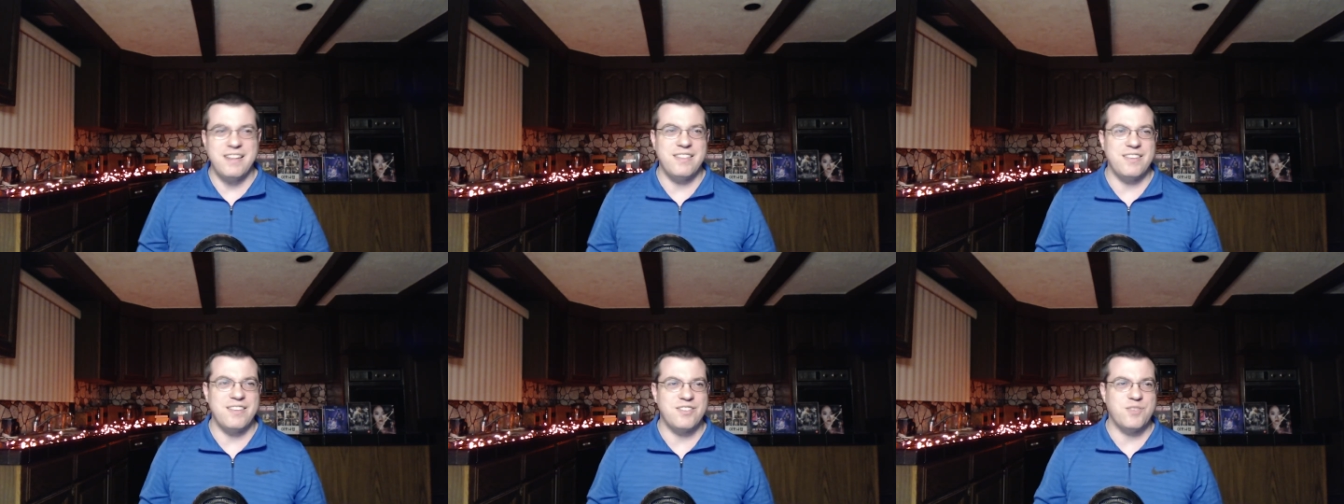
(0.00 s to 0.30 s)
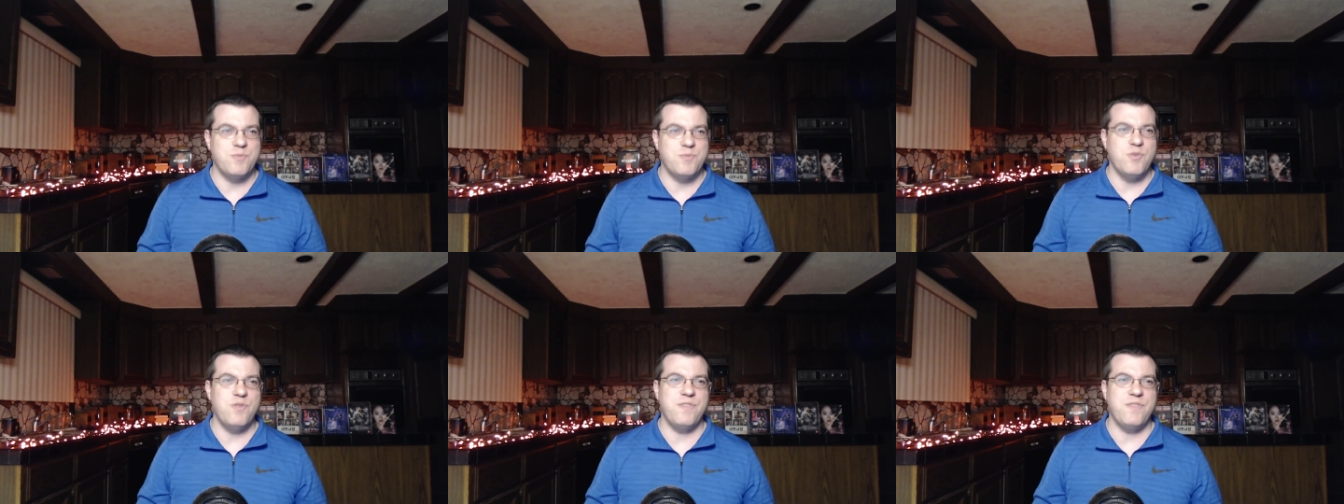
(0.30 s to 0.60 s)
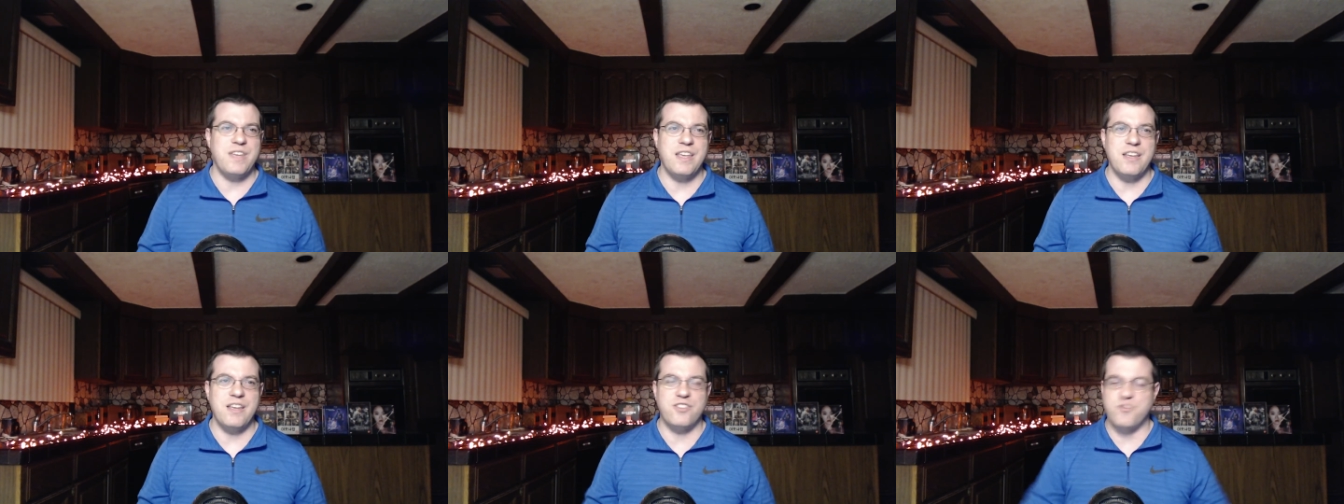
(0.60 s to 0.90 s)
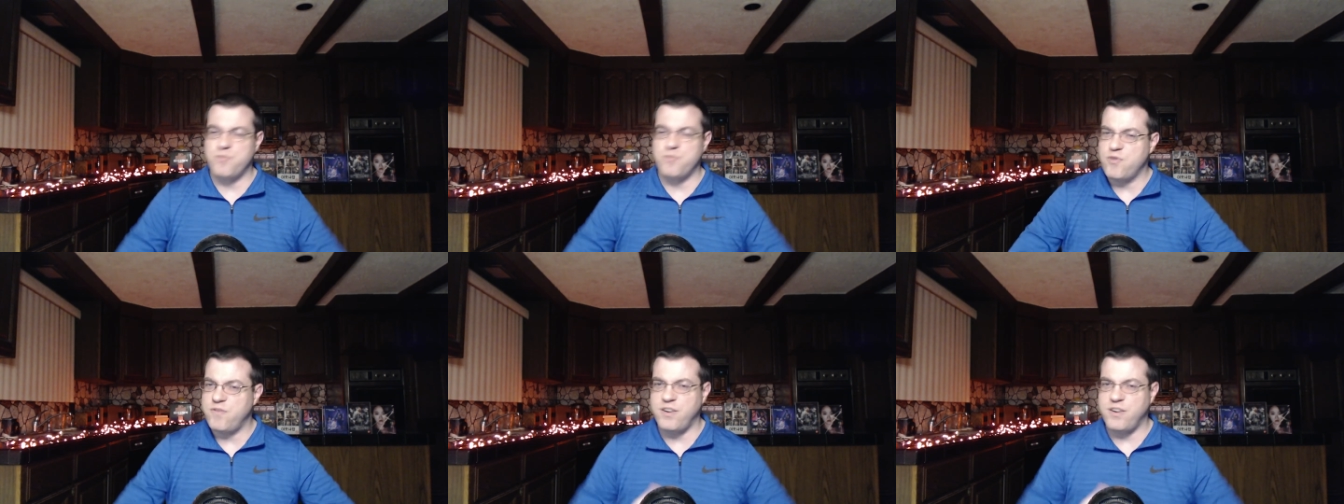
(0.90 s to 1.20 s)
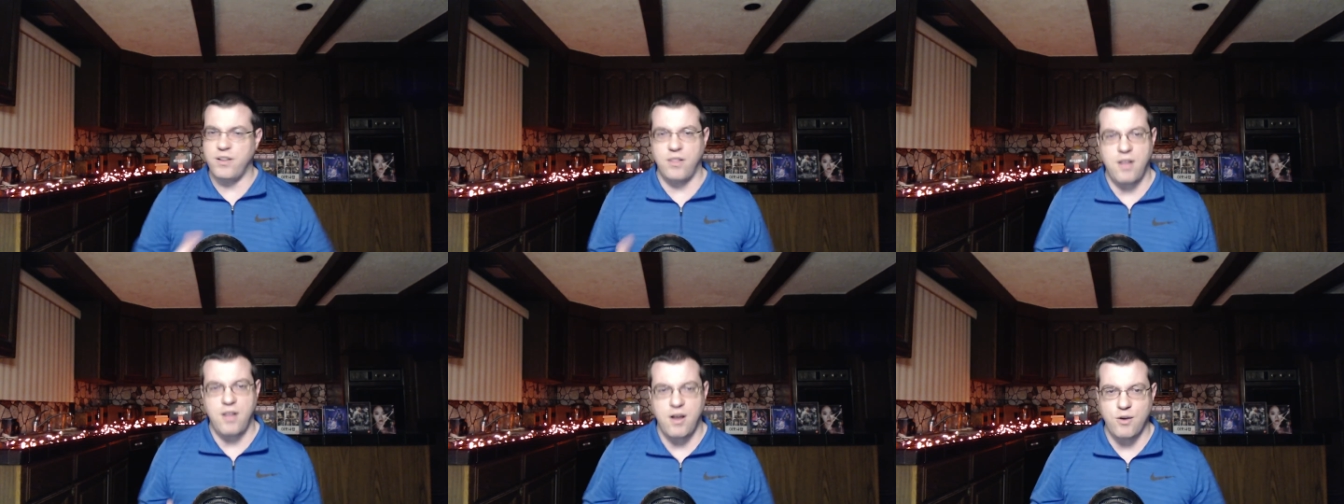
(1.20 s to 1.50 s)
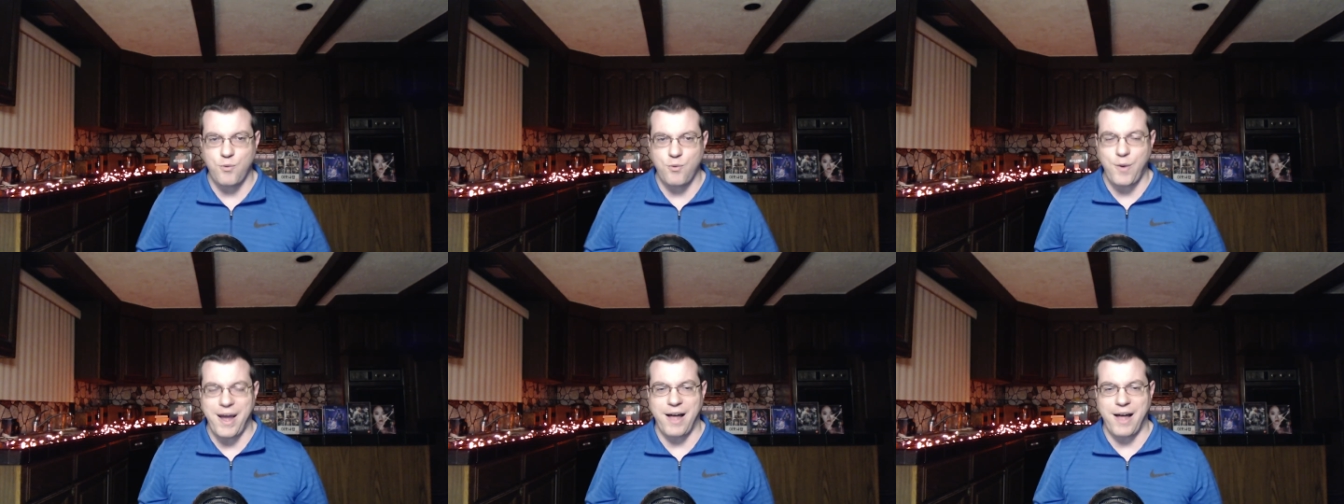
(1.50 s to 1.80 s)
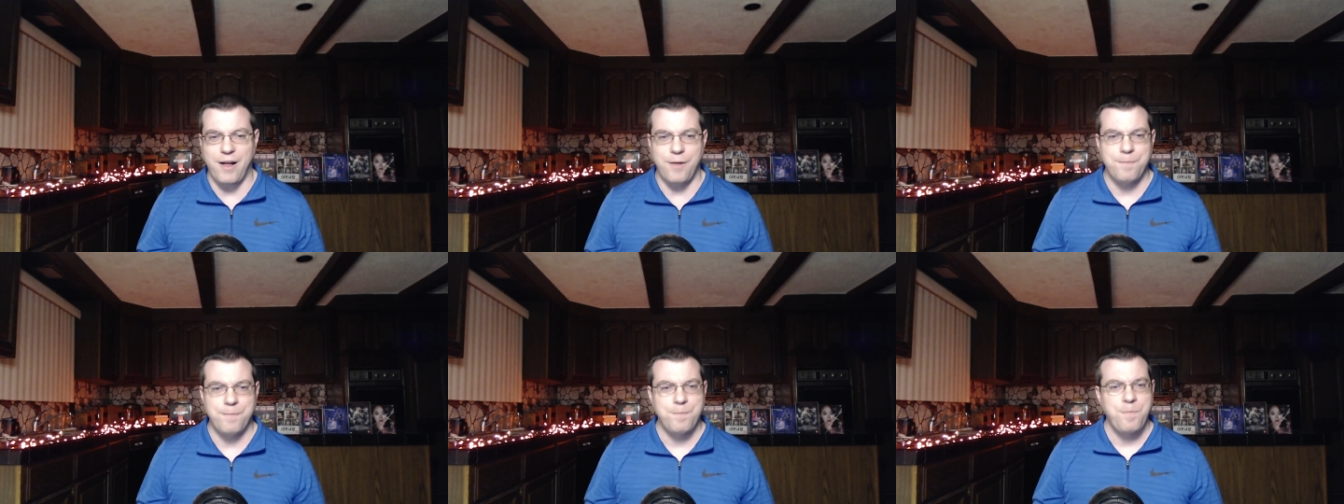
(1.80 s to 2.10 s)
of this movie, it's moving along
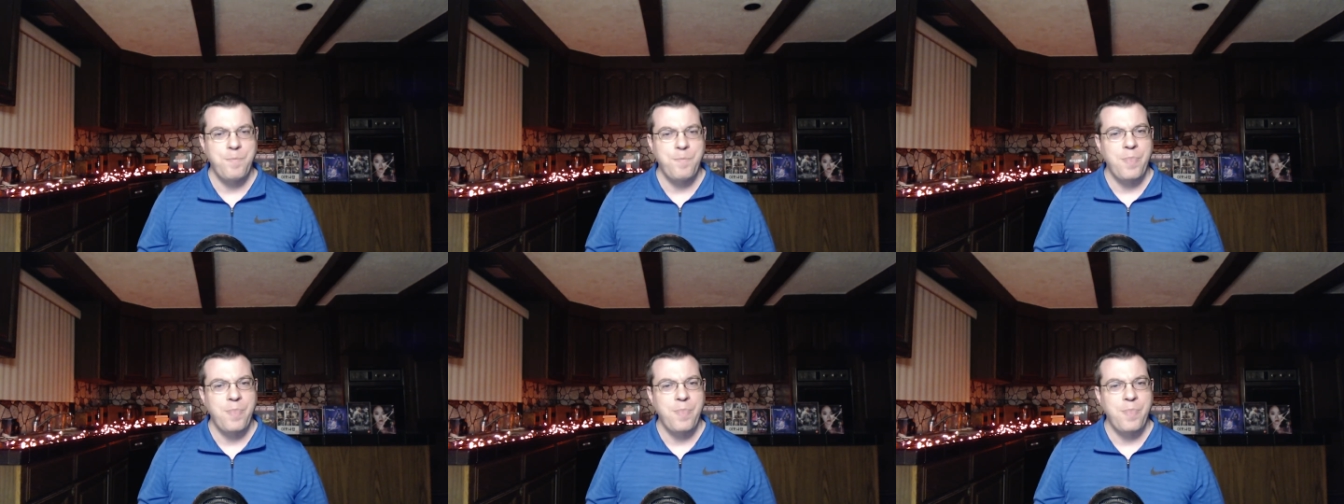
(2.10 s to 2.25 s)
well.